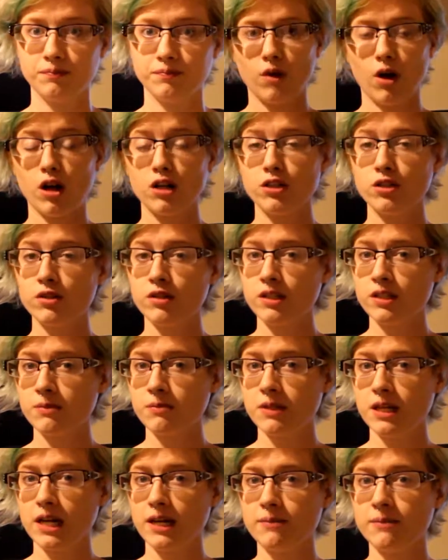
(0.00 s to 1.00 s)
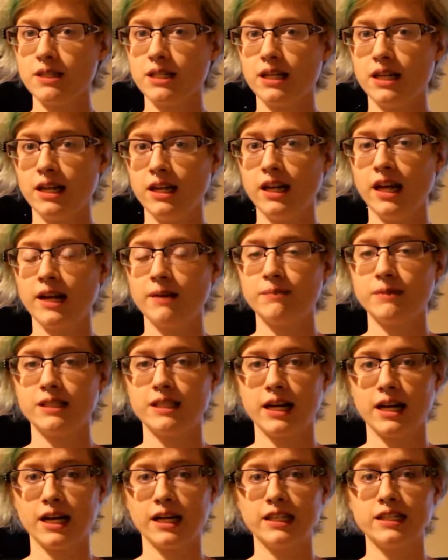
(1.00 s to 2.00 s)
Also, sometimes in game
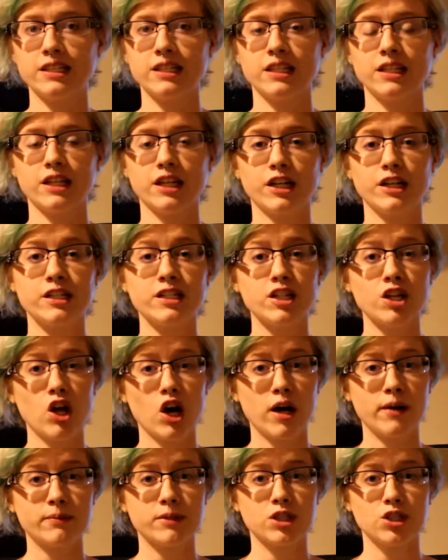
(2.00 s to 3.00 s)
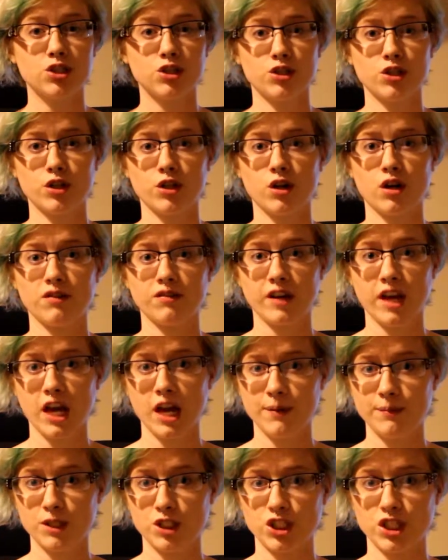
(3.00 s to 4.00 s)
settings, there is an option to turn off
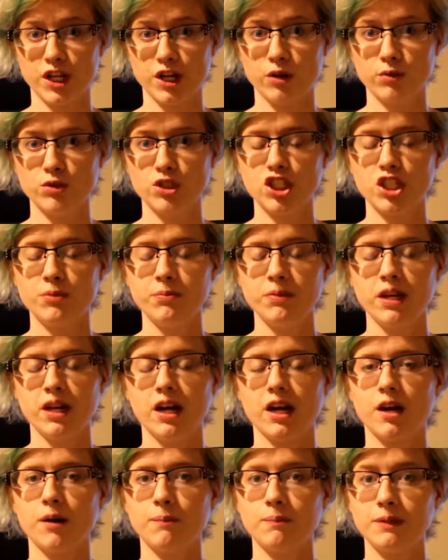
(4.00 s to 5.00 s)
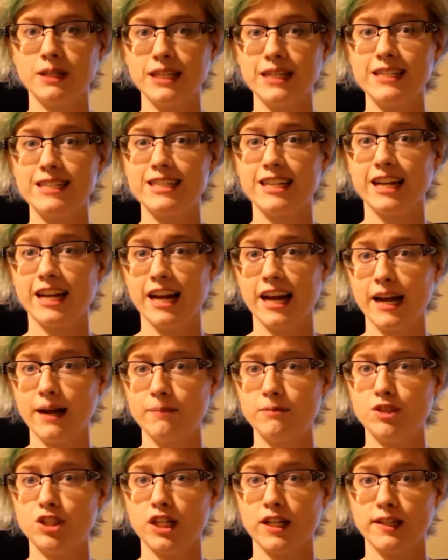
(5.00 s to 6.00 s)
camera shake, which can be a complete
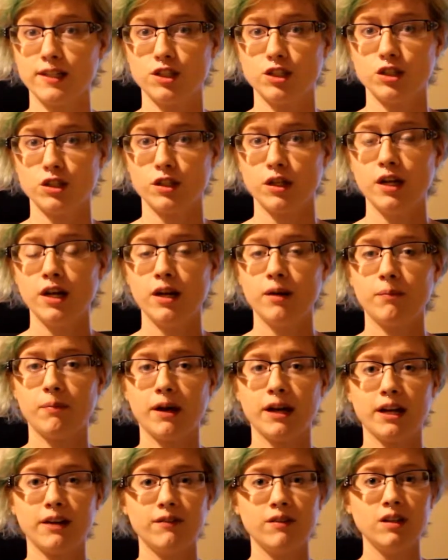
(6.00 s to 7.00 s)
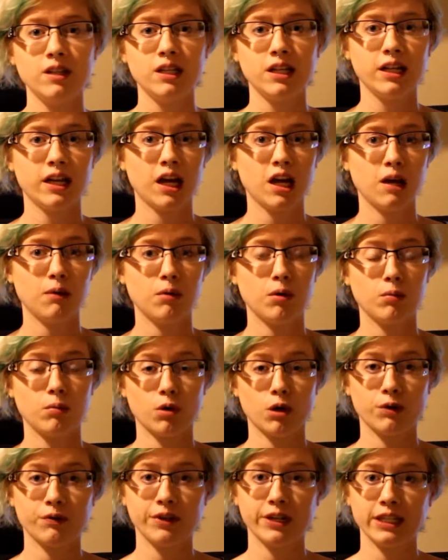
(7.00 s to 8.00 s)
game changer by giving the game a
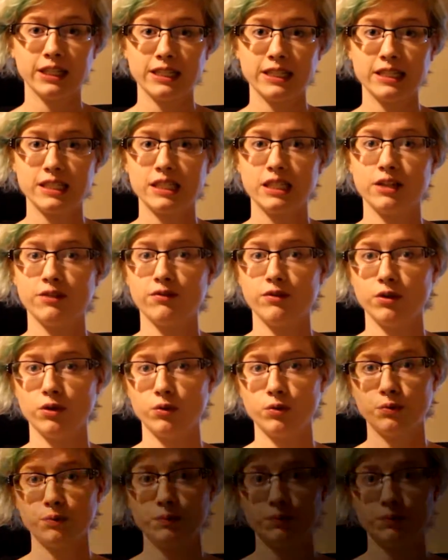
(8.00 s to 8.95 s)
more realistic view.